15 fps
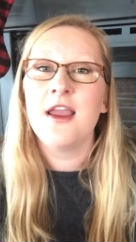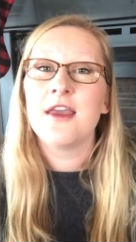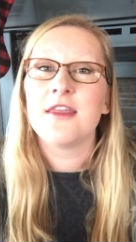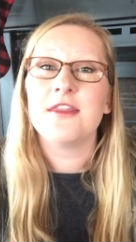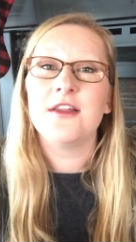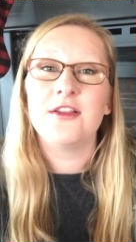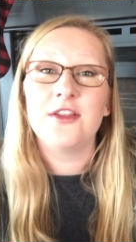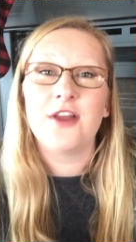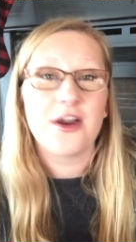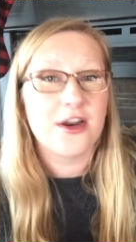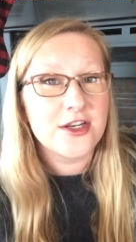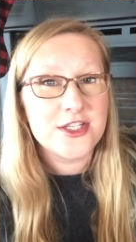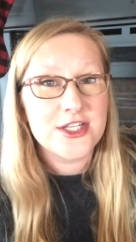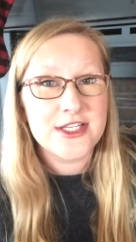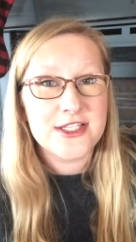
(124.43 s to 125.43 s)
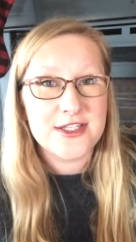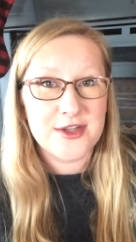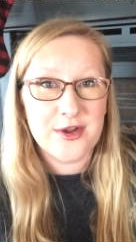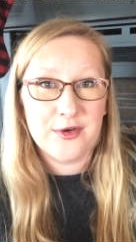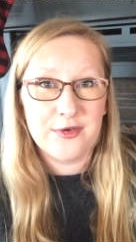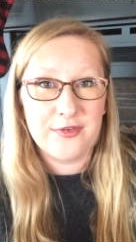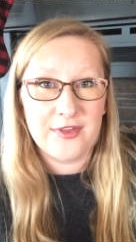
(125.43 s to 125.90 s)
The largest
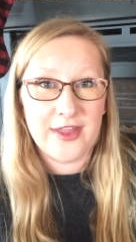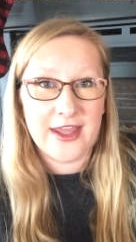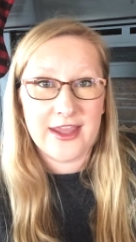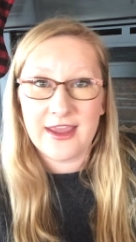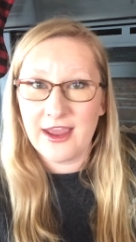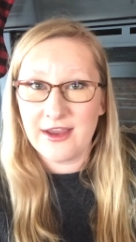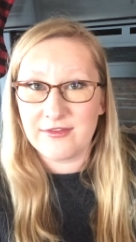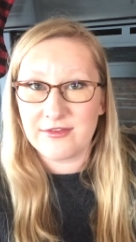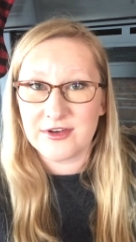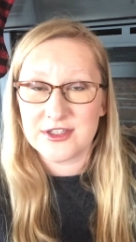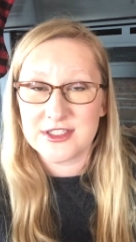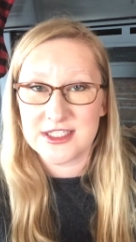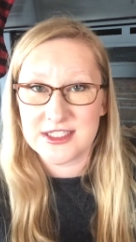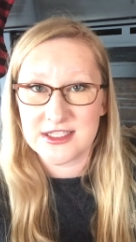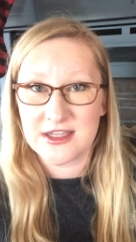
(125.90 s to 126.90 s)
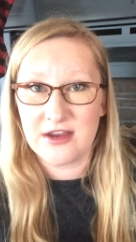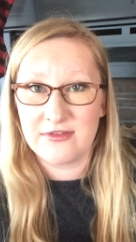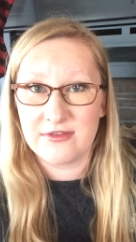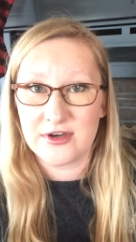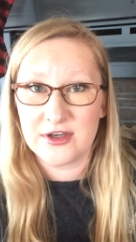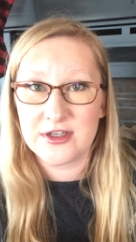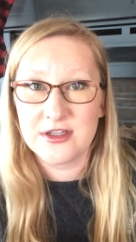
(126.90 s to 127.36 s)
snowflake ever
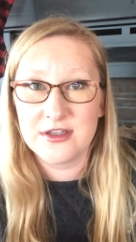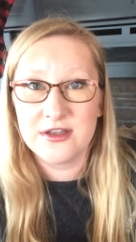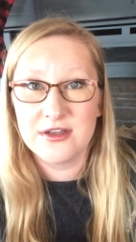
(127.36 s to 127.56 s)
discovered,